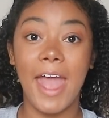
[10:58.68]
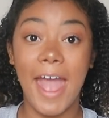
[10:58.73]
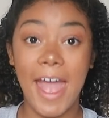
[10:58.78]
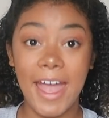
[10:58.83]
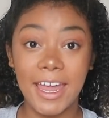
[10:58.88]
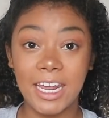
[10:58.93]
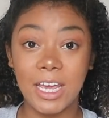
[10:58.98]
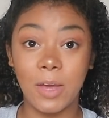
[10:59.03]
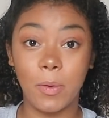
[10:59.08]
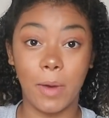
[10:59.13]

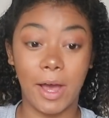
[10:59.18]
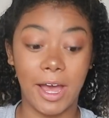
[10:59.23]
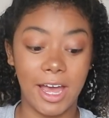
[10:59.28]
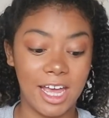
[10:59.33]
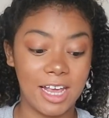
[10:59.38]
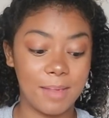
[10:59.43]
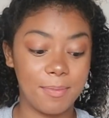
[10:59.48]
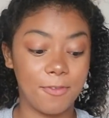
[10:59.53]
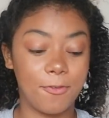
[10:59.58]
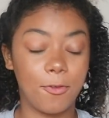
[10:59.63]

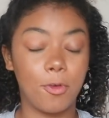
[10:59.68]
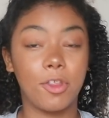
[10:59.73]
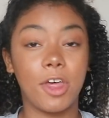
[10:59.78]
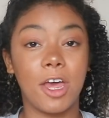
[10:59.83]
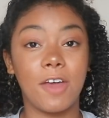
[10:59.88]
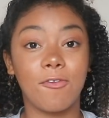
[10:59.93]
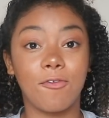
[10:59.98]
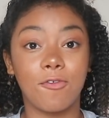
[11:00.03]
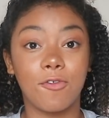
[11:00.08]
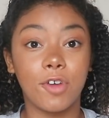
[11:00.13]
Anyways, before
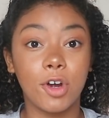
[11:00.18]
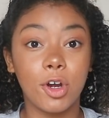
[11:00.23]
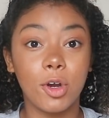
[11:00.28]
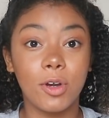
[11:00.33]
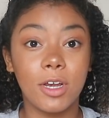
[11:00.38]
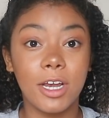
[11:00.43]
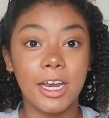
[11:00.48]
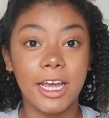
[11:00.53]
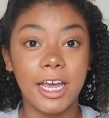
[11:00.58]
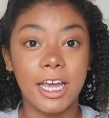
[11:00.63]
they
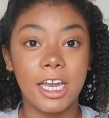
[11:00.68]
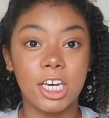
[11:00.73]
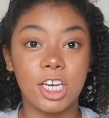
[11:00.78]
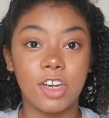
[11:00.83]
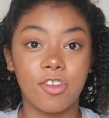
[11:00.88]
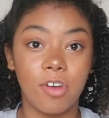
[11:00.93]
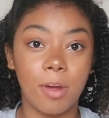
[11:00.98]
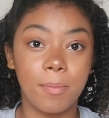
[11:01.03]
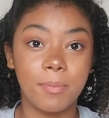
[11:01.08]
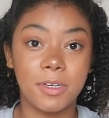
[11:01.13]
rudely
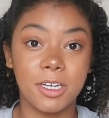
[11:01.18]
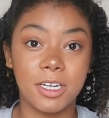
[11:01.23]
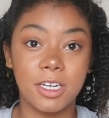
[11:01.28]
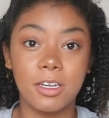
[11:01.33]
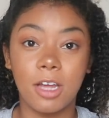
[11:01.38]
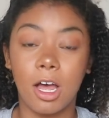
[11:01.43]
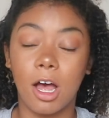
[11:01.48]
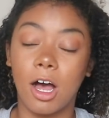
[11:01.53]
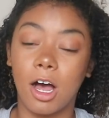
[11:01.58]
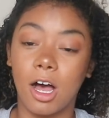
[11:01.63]

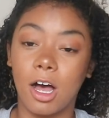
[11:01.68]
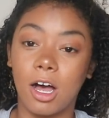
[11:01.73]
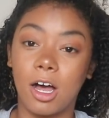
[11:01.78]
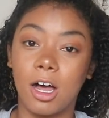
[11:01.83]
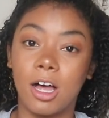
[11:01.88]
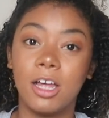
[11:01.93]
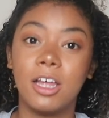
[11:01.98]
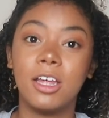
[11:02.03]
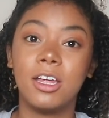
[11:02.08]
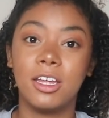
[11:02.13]
interrupted
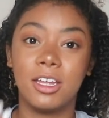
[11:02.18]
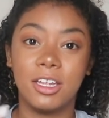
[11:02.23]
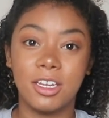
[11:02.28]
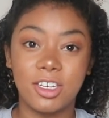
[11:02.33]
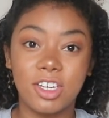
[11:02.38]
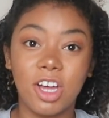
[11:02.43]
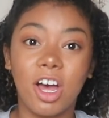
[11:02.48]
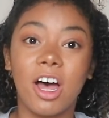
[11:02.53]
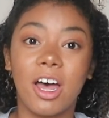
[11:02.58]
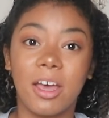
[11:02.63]
our
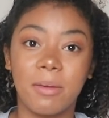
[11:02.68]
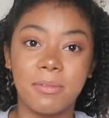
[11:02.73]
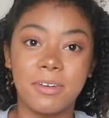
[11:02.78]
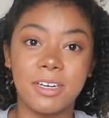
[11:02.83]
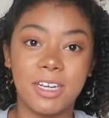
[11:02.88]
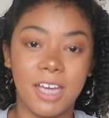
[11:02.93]
time